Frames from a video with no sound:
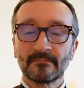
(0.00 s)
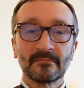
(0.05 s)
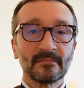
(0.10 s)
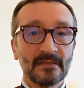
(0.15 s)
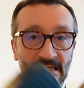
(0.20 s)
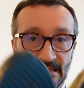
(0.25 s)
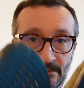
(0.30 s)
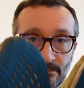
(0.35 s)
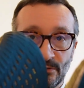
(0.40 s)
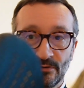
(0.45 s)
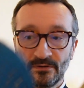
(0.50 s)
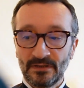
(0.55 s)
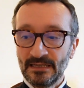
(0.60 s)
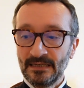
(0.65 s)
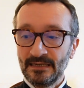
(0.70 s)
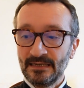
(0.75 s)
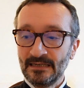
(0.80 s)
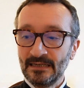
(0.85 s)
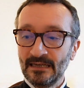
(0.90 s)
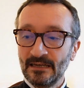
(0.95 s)
Let's put
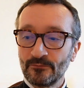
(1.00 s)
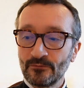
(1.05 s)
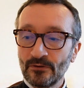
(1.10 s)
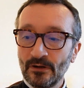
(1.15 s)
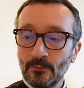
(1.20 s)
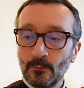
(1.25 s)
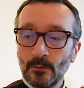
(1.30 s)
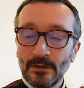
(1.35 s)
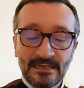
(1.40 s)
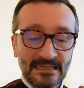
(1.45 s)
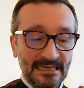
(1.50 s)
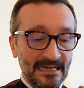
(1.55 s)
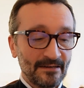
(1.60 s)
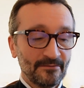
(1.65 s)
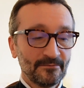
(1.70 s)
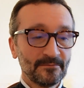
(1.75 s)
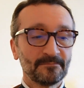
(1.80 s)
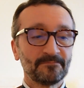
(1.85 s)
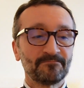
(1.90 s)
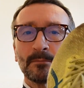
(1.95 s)
the right one
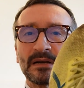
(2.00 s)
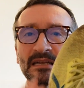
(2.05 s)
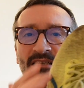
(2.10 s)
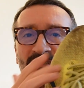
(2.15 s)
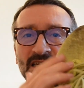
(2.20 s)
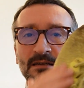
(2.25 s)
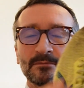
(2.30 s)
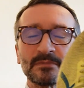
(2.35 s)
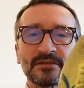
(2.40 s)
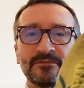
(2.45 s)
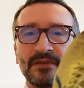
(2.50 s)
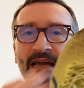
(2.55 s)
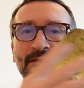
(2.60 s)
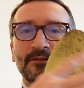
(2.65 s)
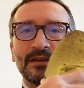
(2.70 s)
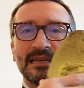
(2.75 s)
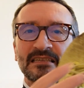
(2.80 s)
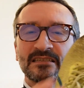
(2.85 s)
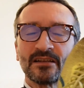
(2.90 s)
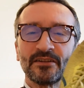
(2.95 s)
down. But in terms of how
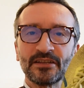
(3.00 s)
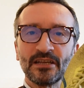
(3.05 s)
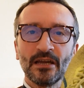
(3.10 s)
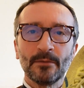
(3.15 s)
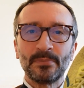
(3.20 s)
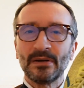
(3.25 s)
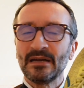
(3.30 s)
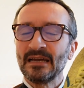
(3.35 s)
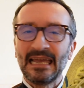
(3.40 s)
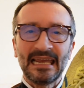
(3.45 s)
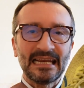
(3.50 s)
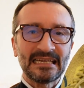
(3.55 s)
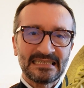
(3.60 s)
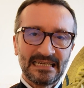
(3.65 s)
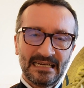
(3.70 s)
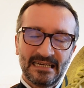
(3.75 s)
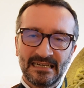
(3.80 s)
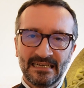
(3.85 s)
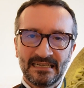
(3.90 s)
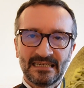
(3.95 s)
it is on the upper,
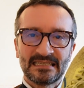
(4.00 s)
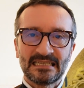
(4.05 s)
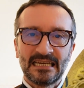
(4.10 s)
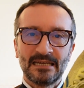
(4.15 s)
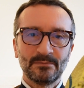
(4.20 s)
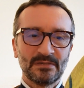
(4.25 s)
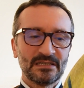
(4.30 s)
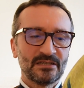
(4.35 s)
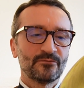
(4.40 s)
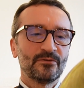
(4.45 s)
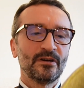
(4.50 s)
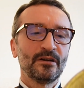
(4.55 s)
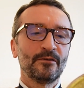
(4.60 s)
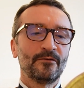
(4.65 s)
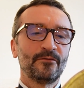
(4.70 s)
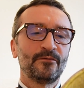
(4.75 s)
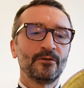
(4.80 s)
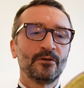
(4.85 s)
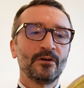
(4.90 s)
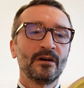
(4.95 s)
exactly the same as the right
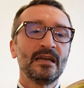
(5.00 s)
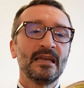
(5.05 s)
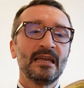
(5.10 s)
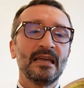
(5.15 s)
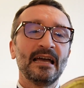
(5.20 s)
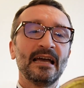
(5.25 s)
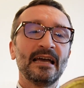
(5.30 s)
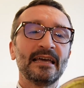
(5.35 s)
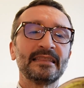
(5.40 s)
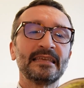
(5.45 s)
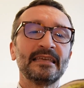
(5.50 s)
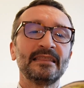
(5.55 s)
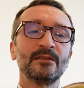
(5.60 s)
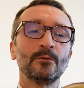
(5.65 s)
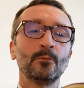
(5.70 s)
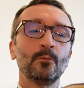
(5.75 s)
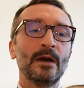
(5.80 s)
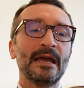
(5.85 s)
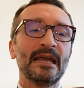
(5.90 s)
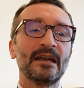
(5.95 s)
foot. and then the
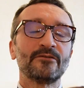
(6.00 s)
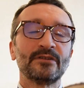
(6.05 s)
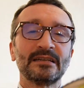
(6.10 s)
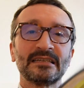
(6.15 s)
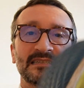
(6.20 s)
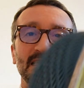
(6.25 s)
wear and